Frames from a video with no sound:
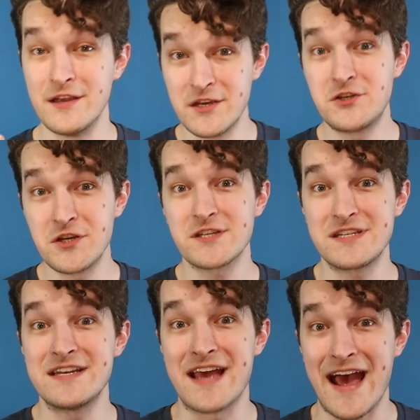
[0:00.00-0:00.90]
You just
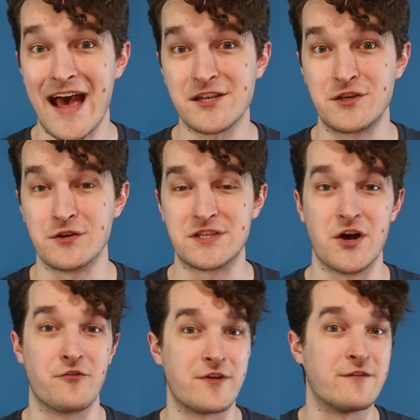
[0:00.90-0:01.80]
need to ask
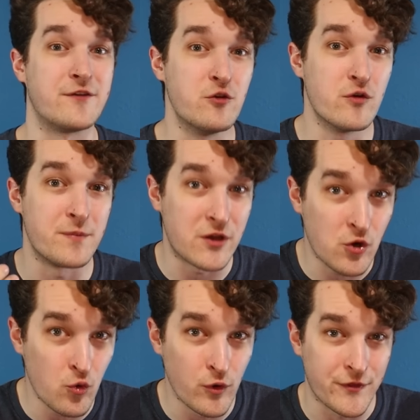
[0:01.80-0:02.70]
yourself if you would be
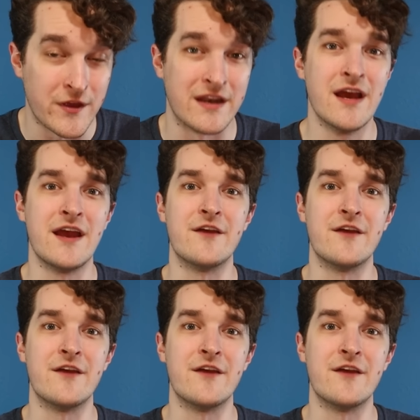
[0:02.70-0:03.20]
cool with it